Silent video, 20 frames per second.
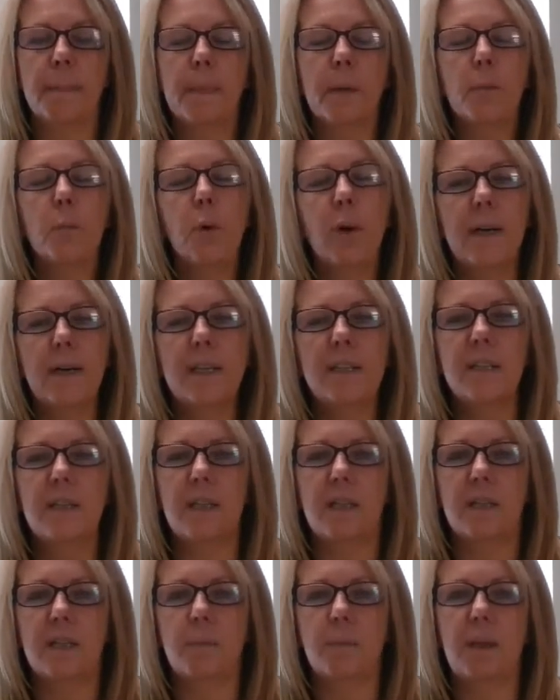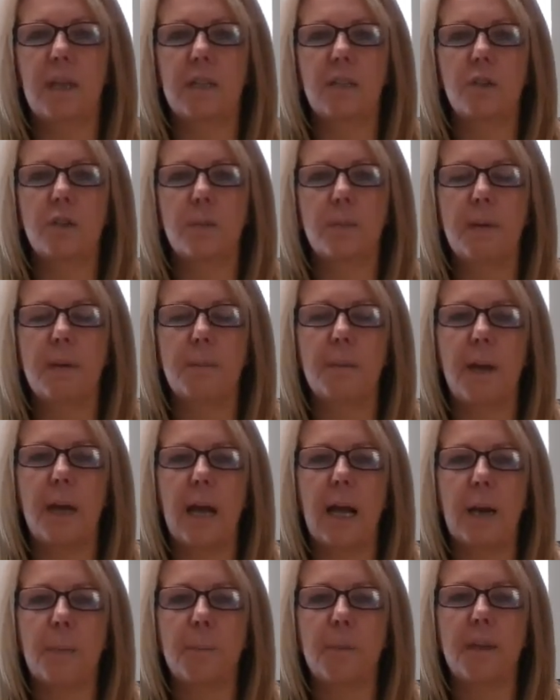What is it that made those people
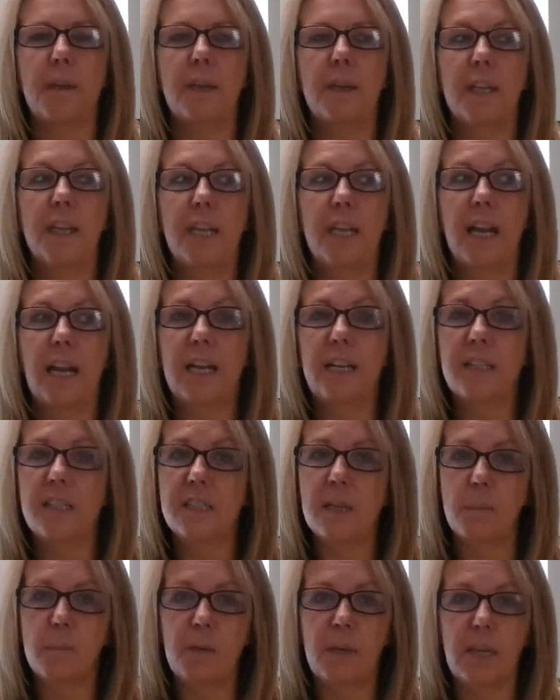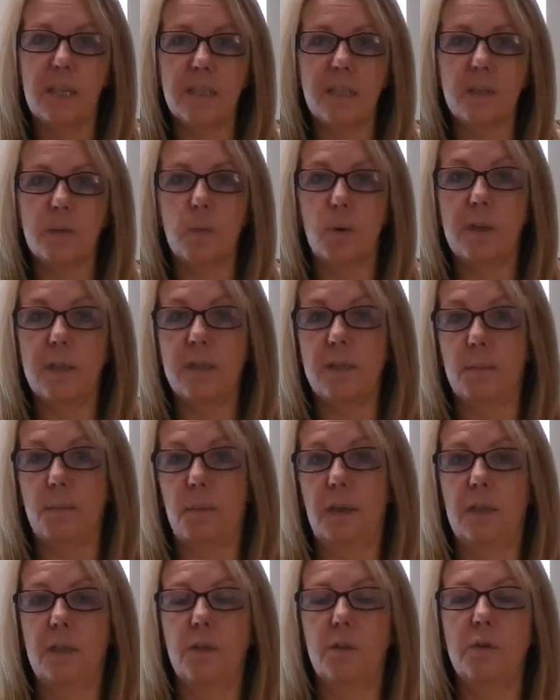happy? And in some cases, what is it
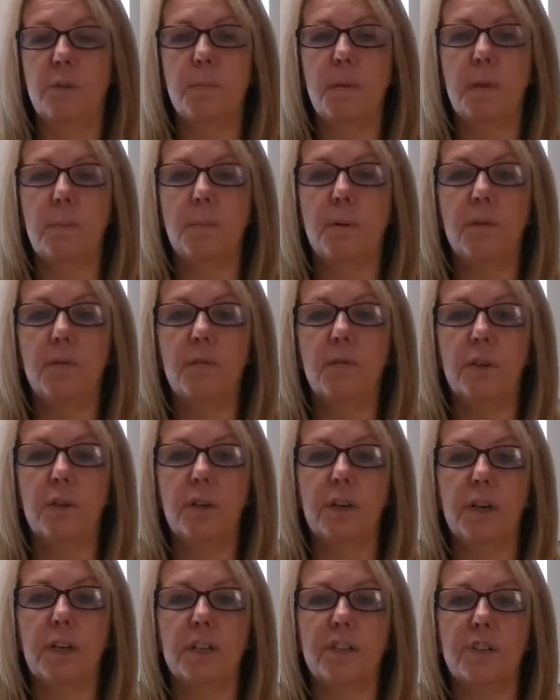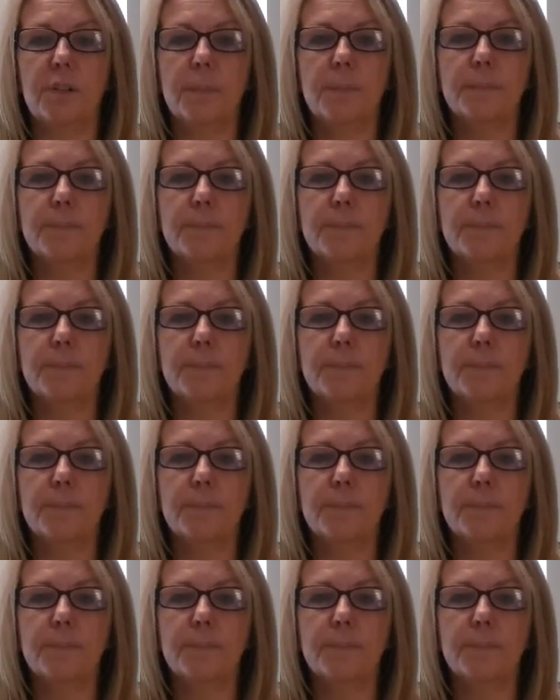made those people flourish?